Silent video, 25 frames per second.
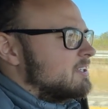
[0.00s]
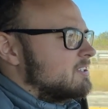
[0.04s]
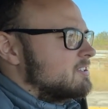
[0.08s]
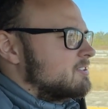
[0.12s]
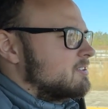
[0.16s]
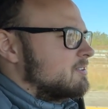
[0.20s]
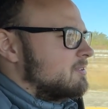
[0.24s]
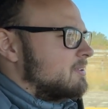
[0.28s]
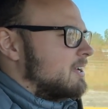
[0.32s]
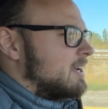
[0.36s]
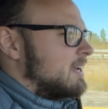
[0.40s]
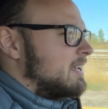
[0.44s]

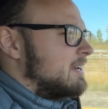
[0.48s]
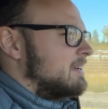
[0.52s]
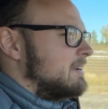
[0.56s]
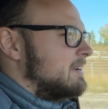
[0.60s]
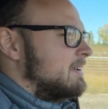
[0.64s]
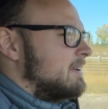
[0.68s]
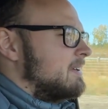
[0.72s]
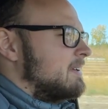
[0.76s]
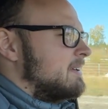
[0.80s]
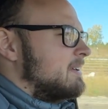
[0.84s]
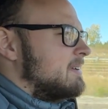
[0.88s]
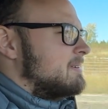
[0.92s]
so that
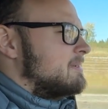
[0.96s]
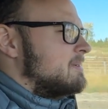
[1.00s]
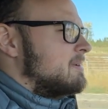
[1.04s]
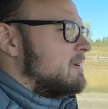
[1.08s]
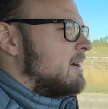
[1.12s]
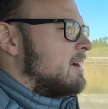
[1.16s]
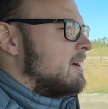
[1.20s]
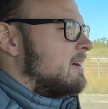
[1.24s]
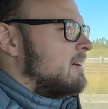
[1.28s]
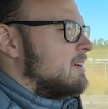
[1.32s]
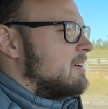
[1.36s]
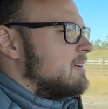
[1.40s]

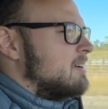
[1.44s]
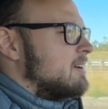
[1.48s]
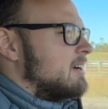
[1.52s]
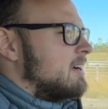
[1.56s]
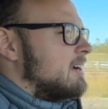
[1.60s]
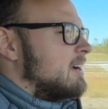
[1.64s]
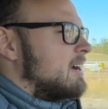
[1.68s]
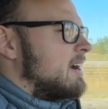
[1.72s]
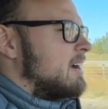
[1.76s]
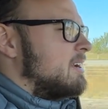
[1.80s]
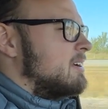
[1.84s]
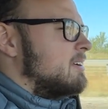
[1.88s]

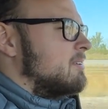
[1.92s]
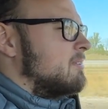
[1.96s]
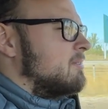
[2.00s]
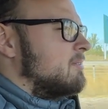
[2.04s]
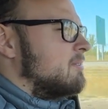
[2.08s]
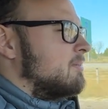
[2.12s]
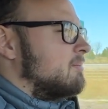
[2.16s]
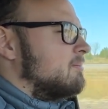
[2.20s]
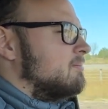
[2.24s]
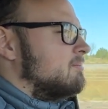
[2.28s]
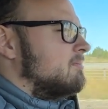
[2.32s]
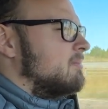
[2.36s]
I
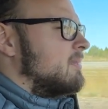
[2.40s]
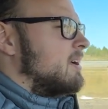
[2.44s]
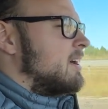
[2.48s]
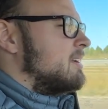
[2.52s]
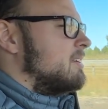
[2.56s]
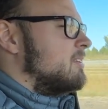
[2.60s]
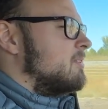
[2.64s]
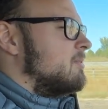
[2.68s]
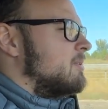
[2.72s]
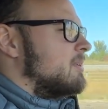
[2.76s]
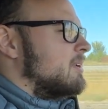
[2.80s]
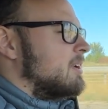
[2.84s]
know
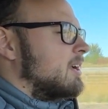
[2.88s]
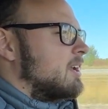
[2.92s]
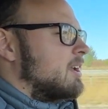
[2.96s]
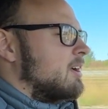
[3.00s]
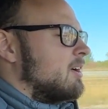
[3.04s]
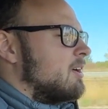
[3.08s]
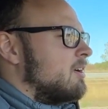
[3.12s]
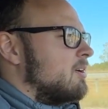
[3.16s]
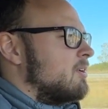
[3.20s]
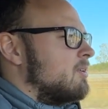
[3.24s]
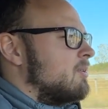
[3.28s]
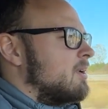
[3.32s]
where to
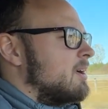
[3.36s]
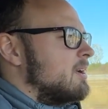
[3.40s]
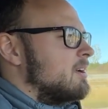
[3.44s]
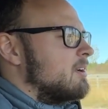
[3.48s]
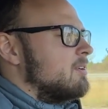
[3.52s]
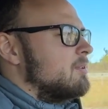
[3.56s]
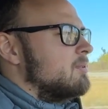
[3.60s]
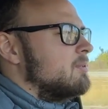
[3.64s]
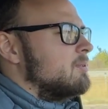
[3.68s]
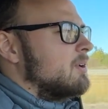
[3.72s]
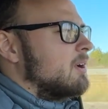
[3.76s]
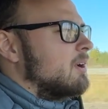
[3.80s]
go, I
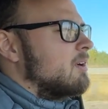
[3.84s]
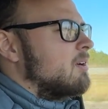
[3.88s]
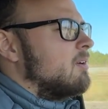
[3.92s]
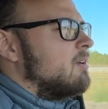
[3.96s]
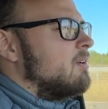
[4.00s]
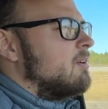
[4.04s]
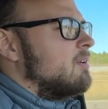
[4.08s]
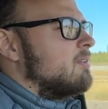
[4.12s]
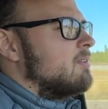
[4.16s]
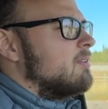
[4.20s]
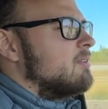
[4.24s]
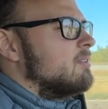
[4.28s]
know who to
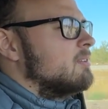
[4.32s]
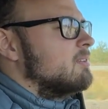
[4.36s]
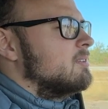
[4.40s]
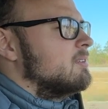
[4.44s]
call,